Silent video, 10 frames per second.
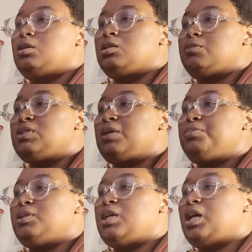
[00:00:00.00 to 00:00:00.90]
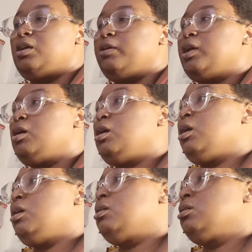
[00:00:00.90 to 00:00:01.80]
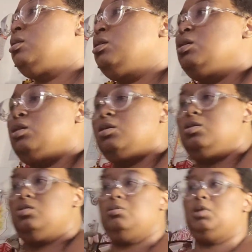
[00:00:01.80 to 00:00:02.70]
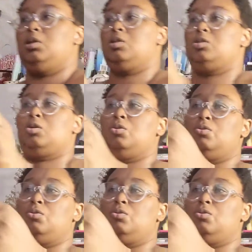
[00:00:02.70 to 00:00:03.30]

some type of diary card. So I'm gonna show